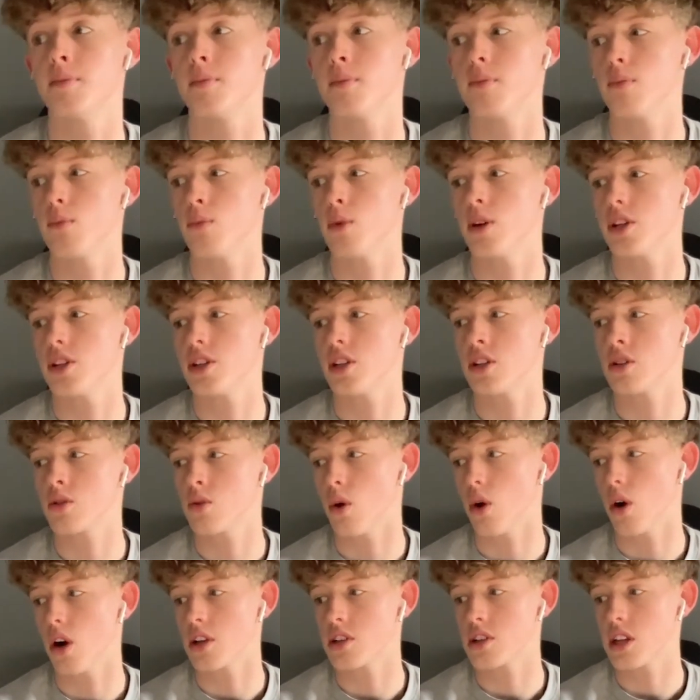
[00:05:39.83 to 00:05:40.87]
which is
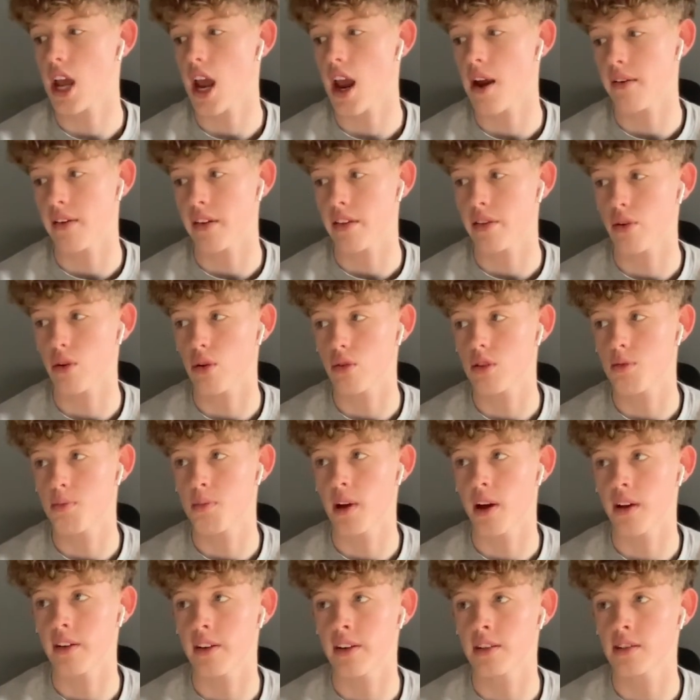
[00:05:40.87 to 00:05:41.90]
quite a scary thought, to be
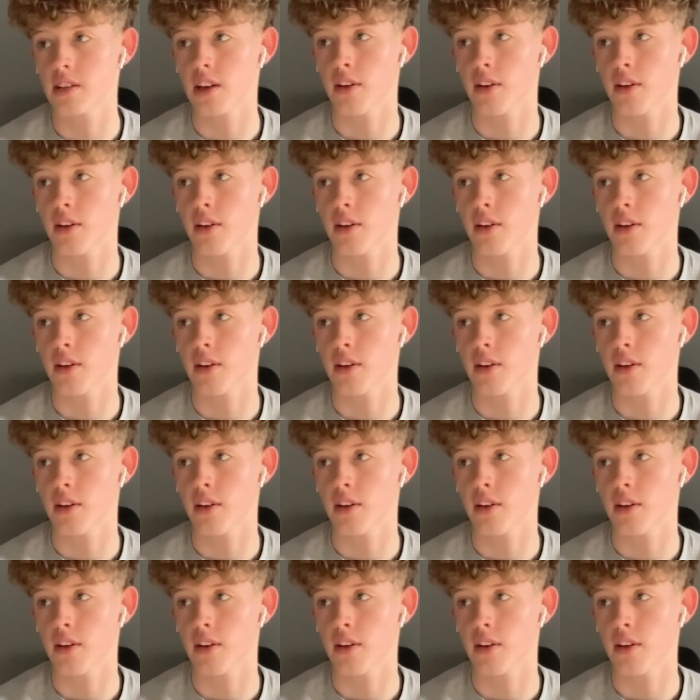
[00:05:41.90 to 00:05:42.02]
honest.